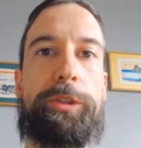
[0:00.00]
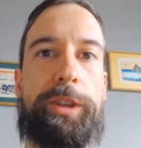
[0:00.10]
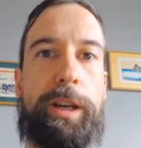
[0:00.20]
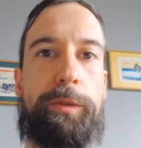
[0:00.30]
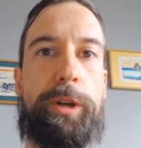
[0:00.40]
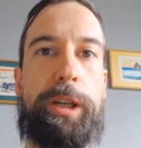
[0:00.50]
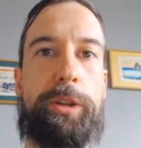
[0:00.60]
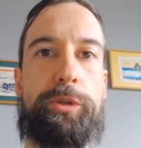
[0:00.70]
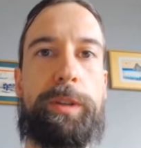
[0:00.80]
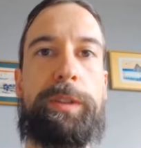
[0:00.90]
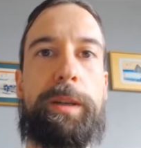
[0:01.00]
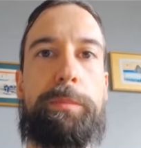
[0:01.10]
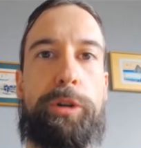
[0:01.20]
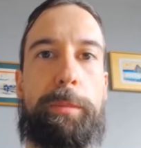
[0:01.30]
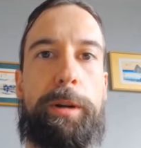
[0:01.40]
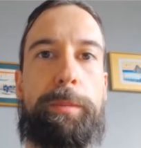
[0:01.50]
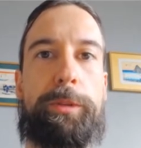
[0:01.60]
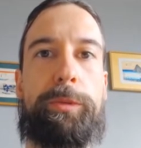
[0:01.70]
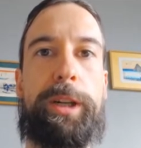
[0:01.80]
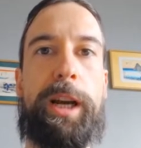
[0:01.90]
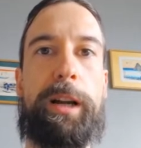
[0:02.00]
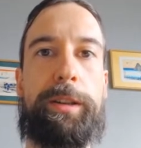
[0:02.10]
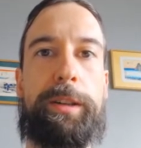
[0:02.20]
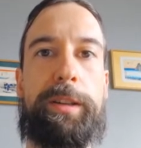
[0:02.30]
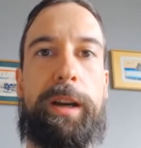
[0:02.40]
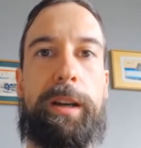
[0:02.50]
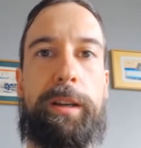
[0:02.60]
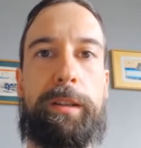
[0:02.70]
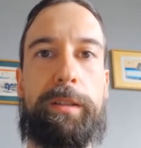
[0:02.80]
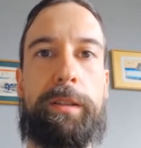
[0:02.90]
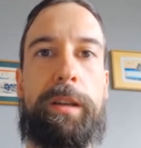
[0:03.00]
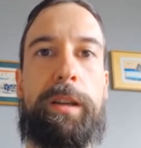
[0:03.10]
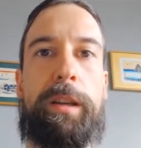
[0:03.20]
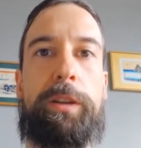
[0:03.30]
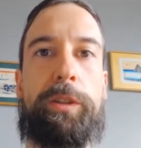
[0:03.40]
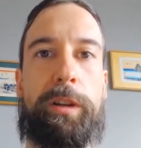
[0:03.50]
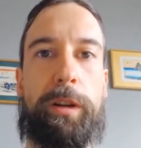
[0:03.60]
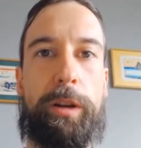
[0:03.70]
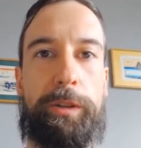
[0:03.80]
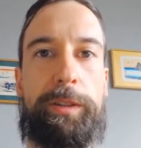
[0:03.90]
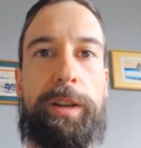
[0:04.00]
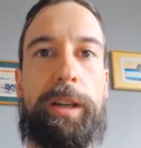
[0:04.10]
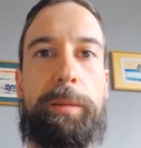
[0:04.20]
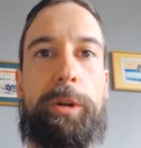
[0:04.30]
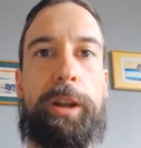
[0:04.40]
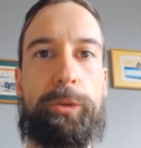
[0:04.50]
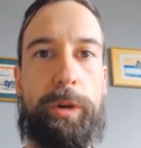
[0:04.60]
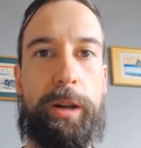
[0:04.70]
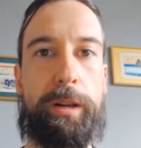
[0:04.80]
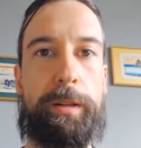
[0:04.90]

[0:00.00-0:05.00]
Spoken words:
every interesting problem regarding tilings is undecidable as well.